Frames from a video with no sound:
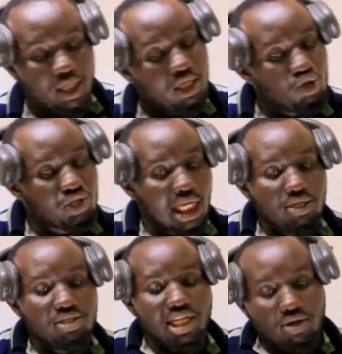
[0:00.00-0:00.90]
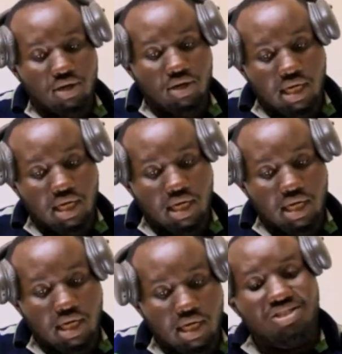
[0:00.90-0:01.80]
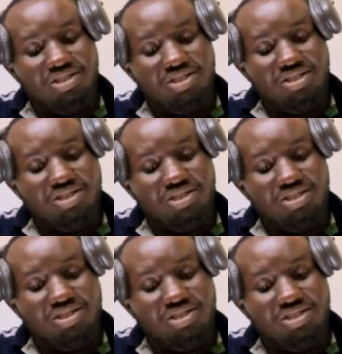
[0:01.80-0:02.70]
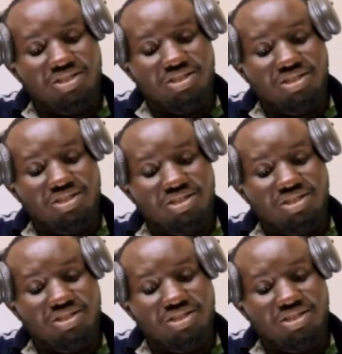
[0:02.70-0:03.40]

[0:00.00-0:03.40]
to tell you general expense was this and this. But general